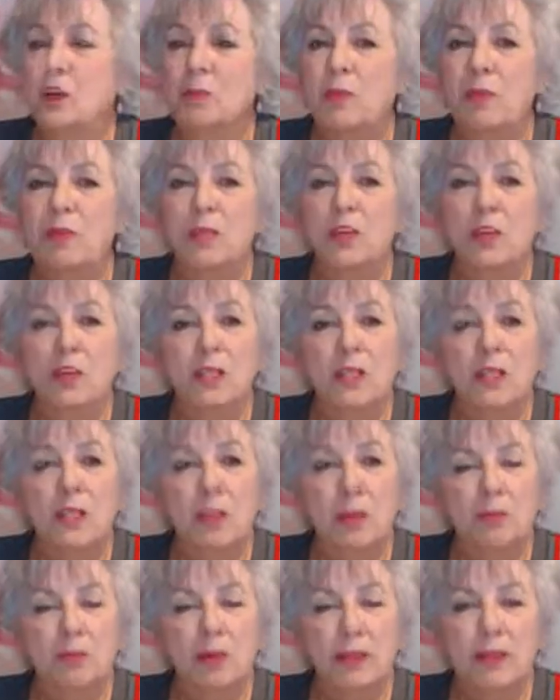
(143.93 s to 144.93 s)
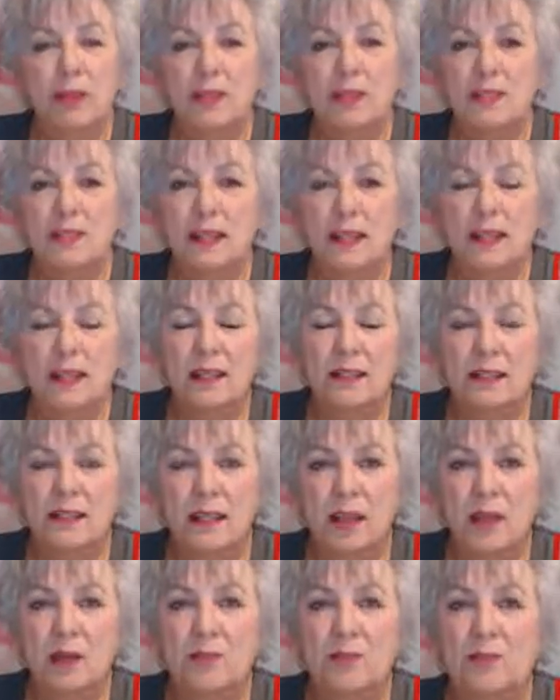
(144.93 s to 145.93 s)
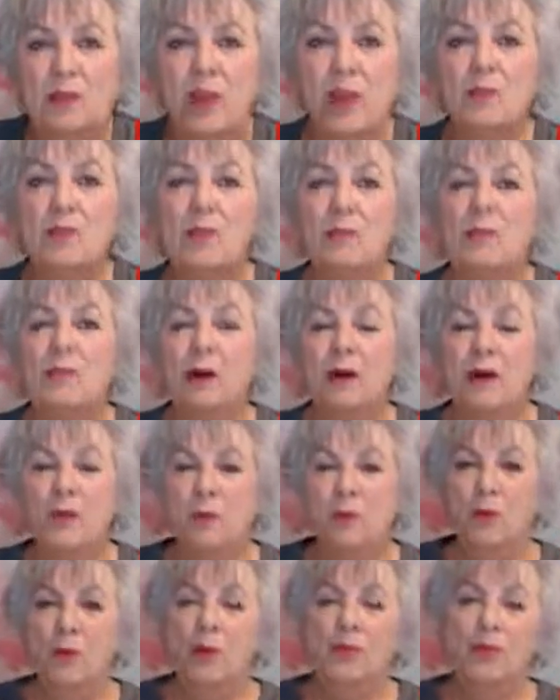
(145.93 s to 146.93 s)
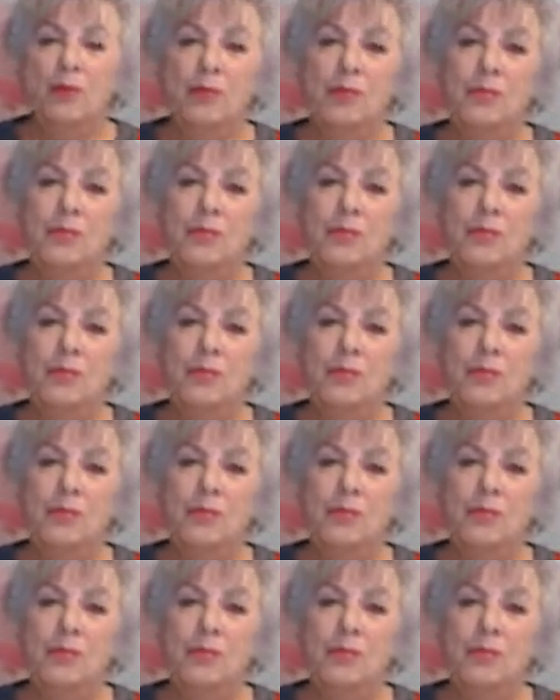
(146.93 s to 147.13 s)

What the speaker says: maybe not in our parents' time frame, but with